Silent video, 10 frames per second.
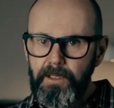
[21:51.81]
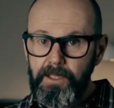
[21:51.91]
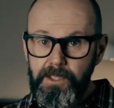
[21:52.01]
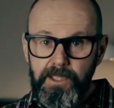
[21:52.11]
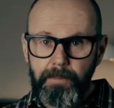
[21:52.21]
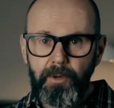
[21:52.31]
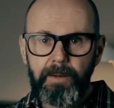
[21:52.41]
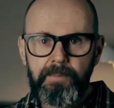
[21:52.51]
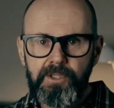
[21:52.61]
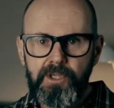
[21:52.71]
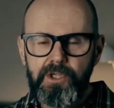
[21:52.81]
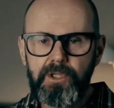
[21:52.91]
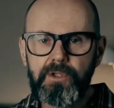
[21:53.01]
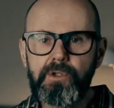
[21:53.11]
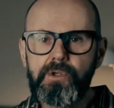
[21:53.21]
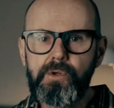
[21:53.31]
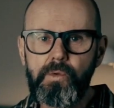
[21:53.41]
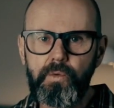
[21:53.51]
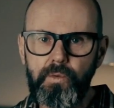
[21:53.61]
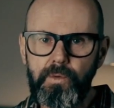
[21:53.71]
This is the preposition
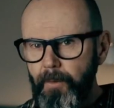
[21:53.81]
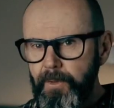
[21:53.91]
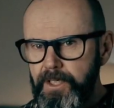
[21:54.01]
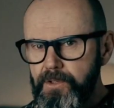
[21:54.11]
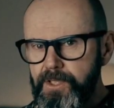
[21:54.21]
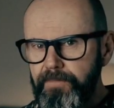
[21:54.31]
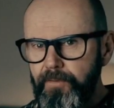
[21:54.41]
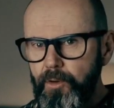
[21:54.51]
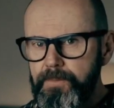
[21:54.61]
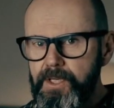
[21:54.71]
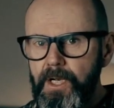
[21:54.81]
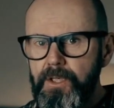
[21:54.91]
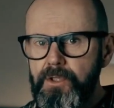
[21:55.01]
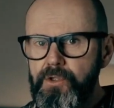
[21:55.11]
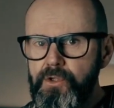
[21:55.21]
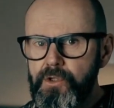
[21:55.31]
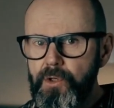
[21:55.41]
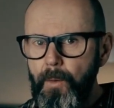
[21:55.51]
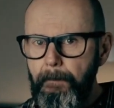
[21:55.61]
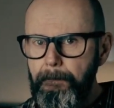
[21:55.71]
zu, and we use the forms
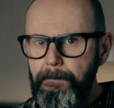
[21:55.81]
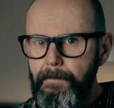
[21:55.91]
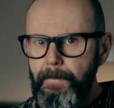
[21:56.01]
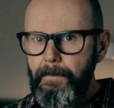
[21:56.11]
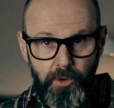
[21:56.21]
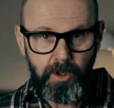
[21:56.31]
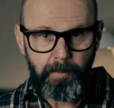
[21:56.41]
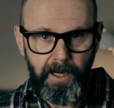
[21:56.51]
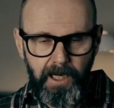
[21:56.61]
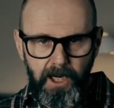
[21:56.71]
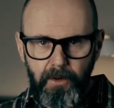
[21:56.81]
zum to talk about